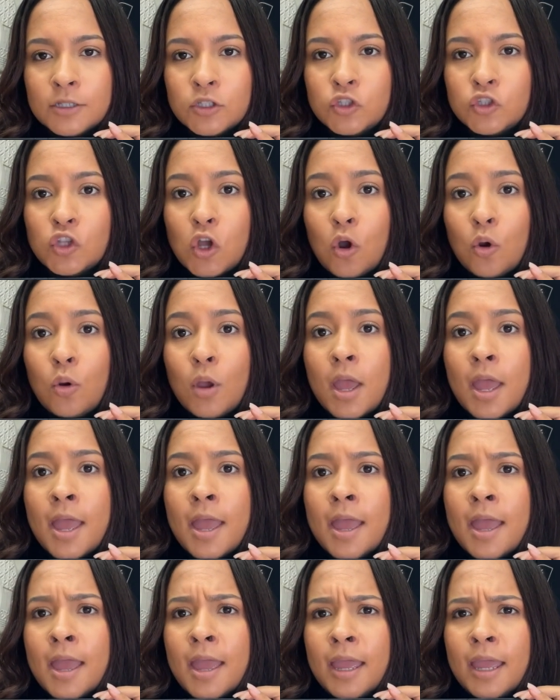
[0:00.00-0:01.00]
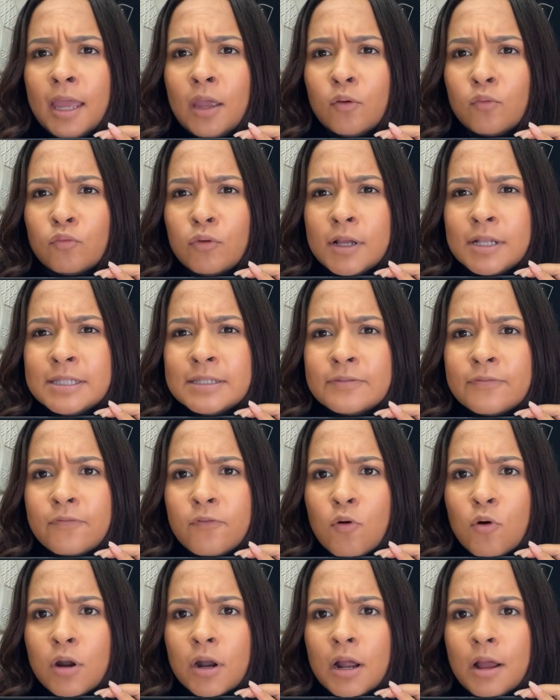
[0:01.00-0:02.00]
So it runs
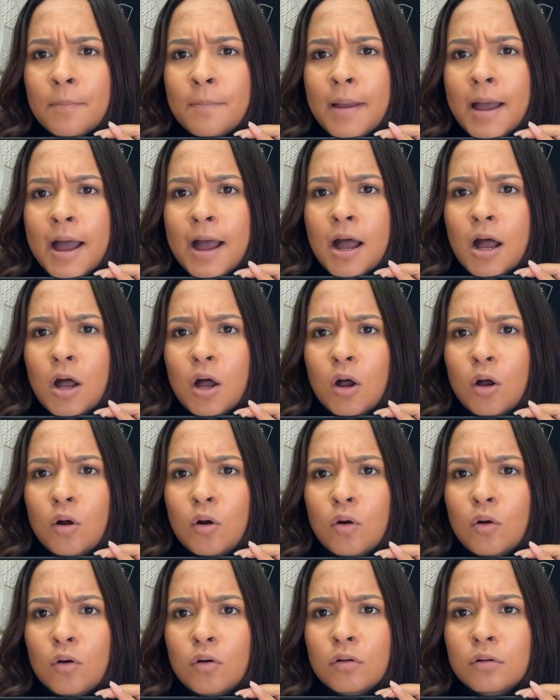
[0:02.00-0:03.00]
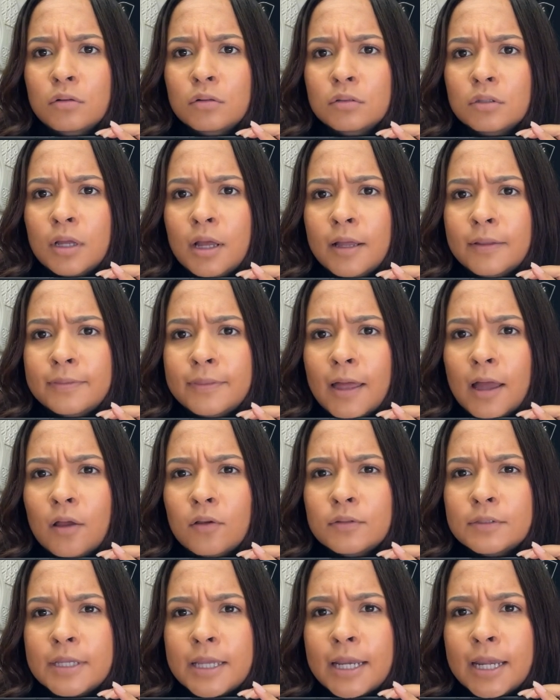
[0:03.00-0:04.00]
for about
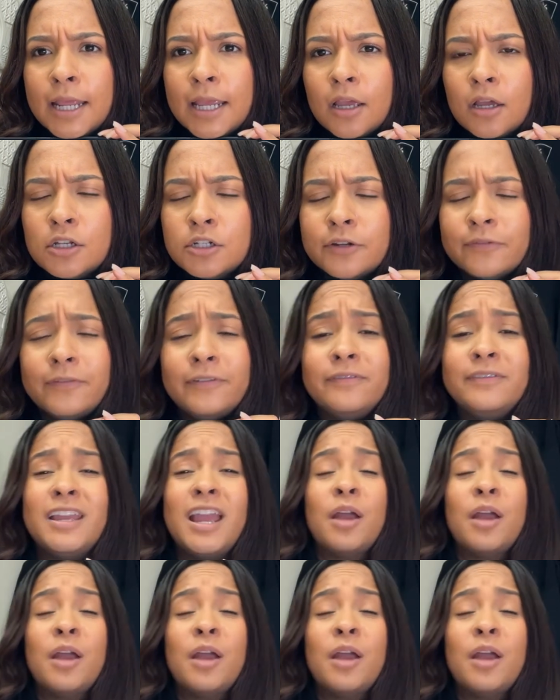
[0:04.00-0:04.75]
1,850.